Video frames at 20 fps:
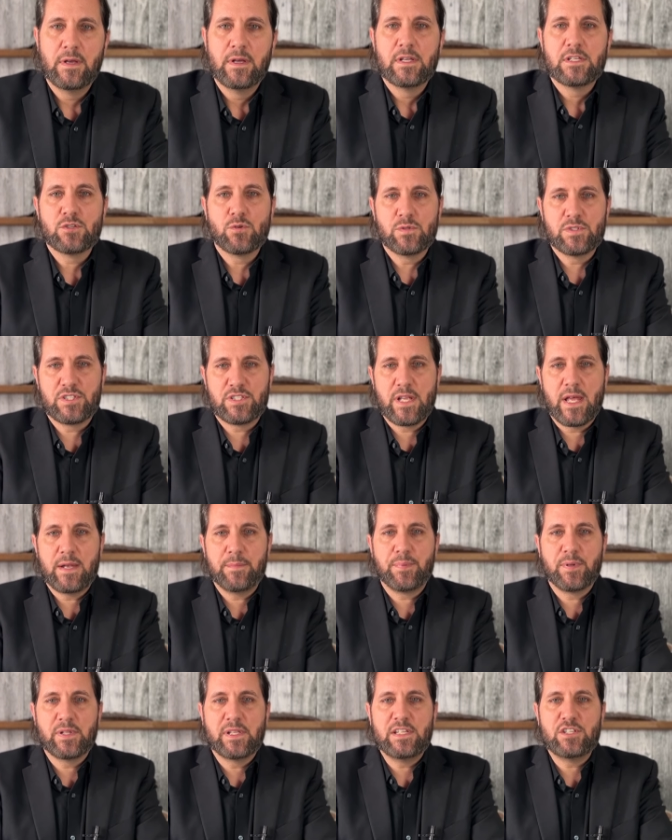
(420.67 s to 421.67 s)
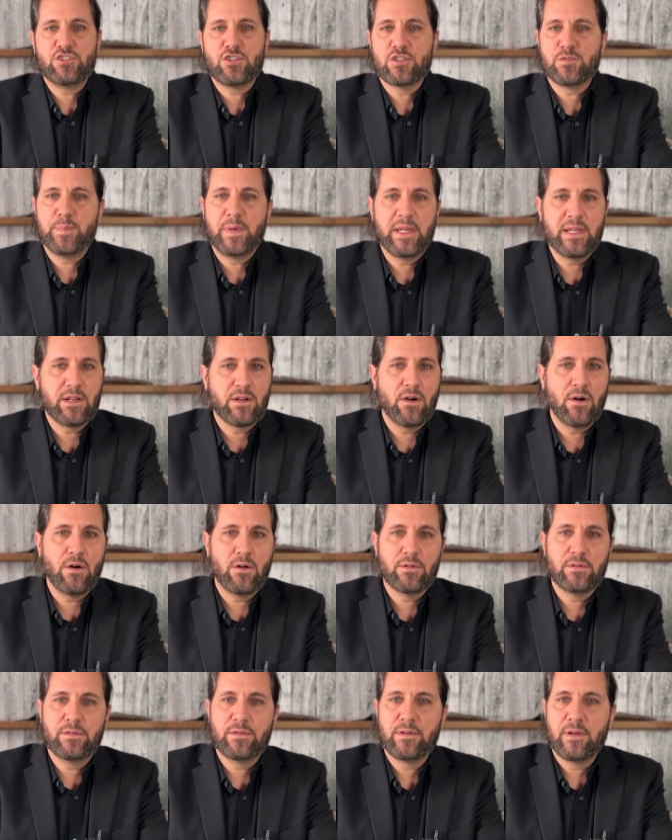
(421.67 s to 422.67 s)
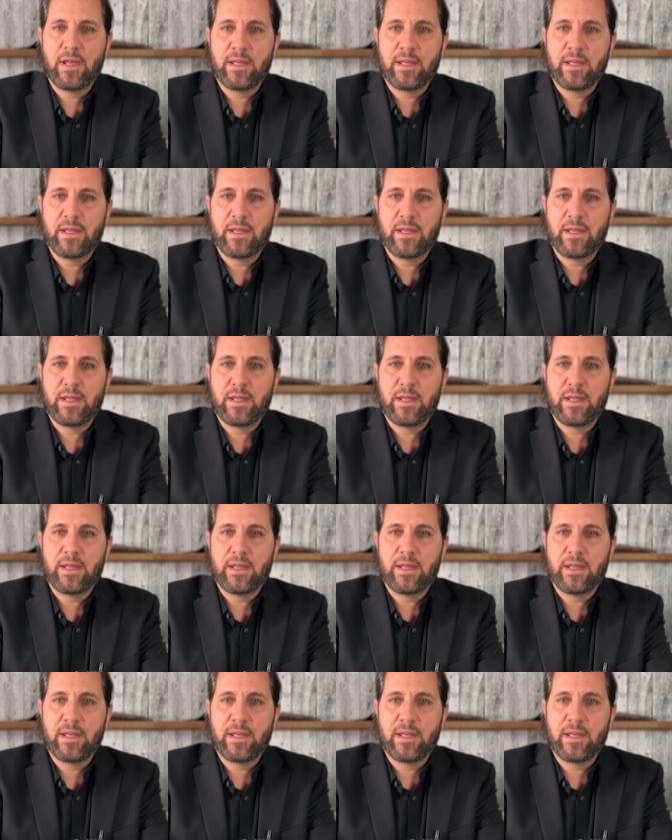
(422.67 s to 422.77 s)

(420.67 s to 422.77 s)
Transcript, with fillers: So instead of police just being called